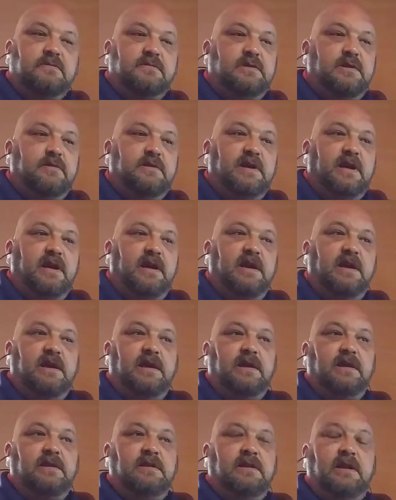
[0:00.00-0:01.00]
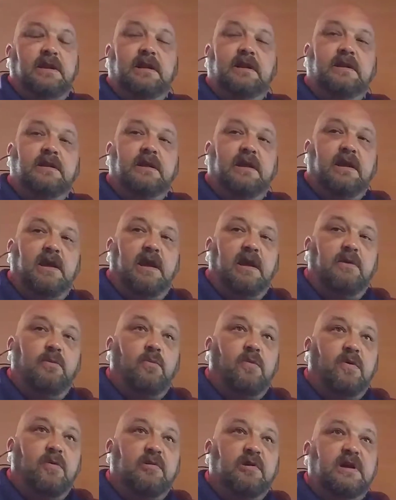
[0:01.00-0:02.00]
do they need a
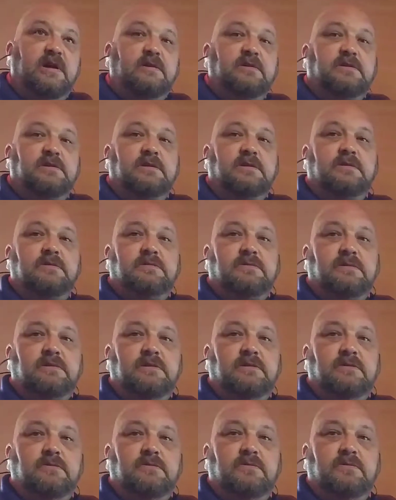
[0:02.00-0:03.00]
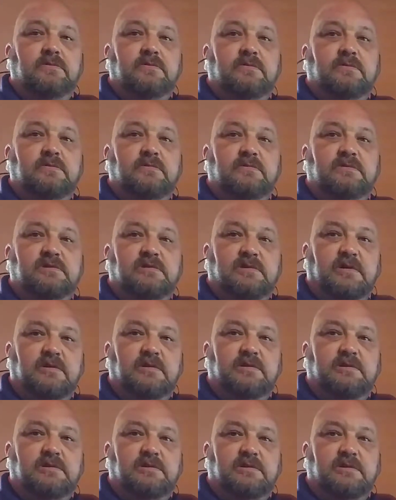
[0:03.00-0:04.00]
warrant to
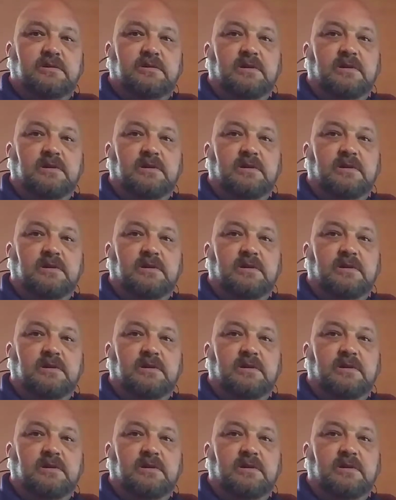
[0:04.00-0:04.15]
search